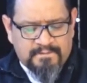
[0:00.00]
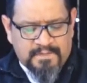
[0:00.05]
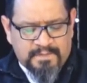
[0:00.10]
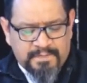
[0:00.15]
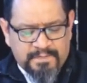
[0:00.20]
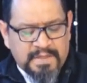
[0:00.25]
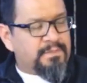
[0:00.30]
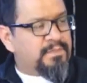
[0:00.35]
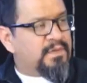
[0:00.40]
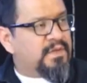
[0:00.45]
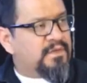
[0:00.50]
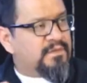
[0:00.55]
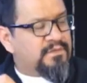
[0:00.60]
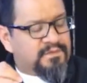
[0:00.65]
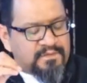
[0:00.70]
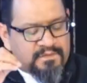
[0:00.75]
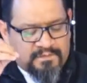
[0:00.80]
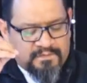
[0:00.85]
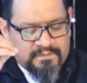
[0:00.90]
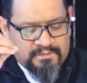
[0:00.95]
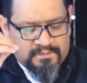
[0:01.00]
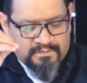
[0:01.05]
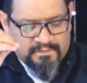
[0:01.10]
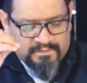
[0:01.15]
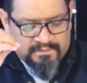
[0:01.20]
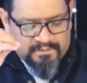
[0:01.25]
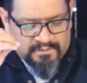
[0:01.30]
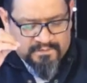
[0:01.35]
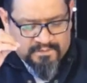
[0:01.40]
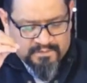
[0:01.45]
People of
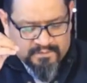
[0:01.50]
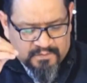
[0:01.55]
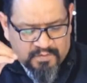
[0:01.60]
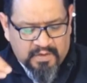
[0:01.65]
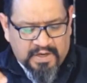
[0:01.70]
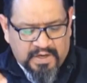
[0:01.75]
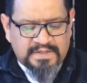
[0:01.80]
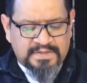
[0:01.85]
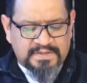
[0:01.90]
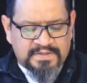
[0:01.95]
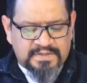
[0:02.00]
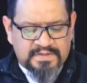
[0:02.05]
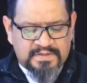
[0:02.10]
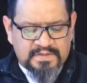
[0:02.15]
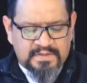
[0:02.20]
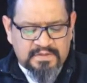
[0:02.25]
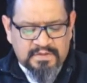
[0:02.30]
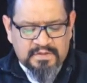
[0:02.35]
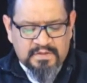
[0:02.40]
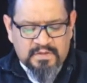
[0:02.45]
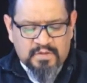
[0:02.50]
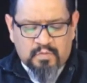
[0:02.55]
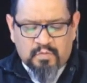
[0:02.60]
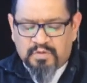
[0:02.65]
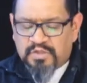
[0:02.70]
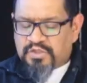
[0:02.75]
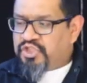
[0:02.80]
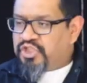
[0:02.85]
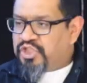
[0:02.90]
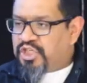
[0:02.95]
Christ
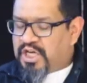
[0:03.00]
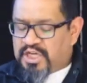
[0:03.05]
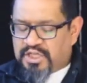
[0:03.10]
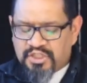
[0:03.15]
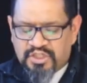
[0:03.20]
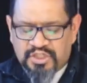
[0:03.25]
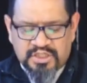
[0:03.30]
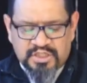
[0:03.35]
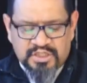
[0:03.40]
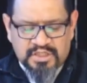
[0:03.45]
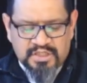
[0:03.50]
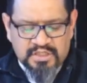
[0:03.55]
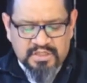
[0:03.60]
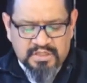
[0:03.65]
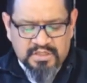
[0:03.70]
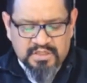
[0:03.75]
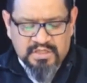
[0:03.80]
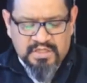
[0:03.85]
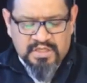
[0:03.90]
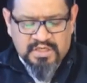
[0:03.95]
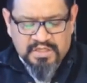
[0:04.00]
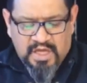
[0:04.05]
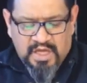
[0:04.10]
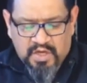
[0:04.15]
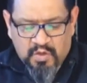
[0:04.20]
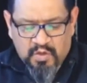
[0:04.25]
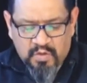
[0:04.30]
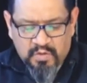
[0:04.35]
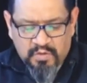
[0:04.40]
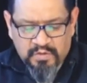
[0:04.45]
will judge not
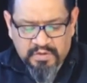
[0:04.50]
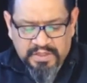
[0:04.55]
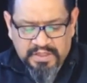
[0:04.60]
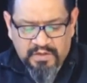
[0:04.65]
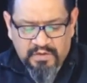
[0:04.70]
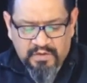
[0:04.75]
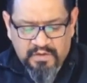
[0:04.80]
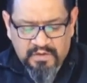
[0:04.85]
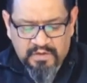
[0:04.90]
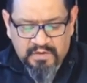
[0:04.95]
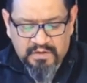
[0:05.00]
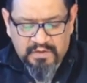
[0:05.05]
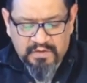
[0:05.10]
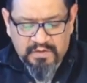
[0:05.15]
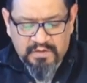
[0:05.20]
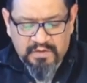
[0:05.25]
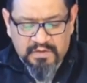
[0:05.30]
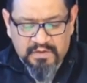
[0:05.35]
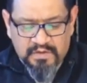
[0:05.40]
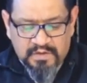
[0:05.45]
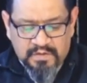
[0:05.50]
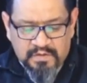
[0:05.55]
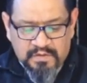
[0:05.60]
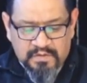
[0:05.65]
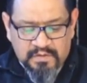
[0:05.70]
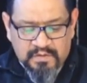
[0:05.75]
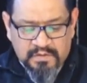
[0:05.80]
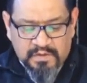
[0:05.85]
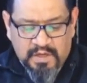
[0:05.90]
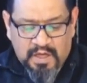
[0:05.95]
only,
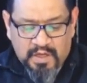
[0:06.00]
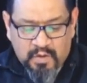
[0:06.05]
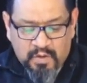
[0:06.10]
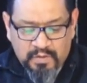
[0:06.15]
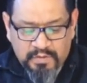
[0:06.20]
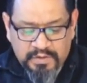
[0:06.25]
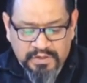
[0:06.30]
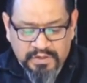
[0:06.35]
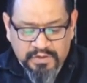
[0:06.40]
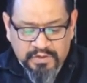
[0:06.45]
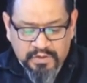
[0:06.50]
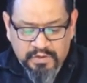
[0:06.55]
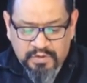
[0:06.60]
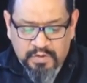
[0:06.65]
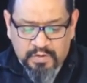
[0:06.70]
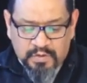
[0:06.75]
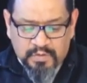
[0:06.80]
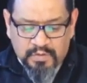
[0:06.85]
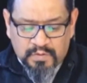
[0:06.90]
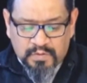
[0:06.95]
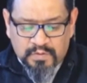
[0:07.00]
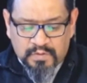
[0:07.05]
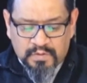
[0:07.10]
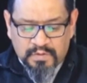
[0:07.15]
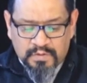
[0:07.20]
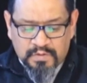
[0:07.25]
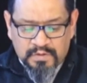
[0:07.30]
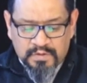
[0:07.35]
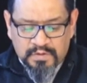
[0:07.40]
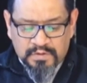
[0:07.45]
not only to do,
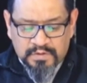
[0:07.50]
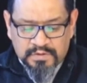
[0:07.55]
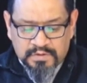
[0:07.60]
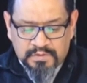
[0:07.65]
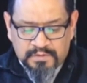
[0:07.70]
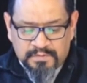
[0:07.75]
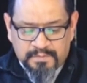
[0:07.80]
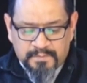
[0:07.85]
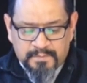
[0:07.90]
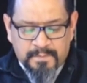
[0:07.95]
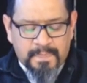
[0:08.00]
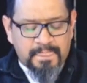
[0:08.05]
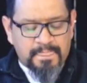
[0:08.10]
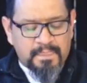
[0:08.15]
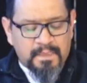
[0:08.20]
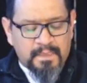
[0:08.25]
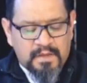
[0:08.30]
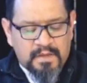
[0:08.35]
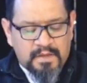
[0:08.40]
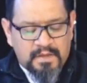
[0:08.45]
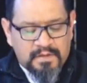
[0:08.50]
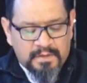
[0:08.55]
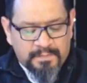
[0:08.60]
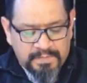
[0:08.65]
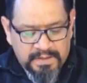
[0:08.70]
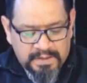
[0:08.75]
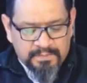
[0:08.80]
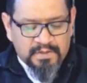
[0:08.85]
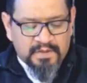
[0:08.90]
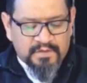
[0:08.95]
the
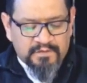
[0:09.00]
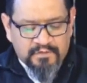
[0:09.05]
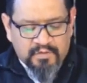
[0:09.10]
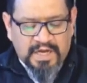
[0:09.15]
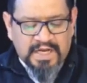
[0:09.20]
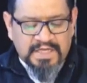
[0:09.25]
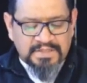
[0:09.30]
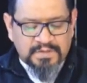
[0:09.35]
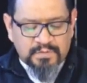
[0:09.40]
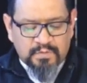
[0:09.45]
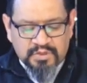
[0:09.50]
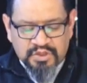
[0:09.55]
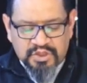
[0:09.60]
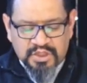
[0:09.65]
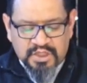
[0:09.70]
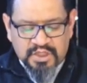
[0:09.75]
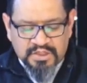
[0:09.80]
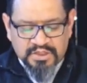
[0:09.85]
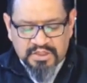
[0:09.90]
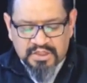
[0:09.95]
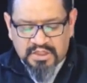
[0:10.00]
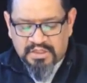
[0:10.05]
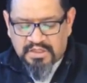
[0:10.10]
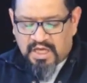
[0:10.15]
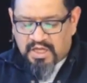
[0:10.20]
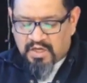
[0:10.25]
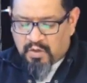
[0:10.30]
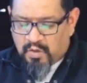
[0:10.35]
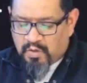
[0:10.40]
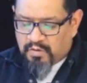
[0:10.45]
people of Christ will judge
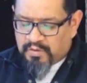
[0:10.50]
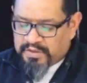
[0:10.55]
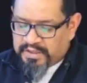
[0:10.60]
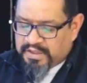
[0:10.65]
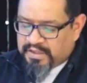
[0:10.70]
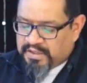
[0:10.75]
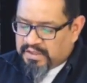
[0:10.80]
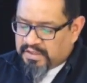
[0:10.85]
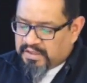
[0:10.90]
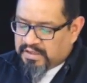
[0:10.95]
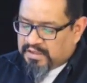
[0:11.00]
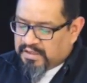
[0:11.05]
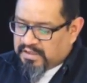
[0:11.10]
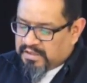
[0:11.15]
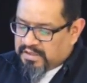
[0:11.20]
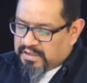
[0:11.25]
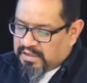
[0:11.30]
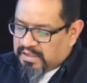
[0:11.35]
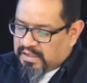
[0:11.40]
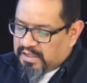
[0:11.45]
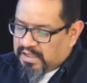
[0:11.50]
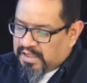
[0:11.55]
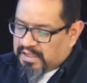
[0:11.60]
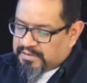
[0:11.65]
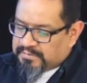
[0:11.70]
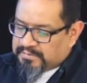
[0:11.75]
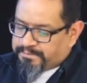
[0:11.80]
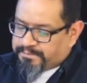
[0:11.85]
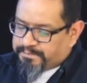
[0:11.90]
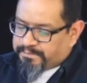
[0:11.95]
not only
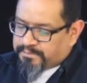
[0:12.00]
um,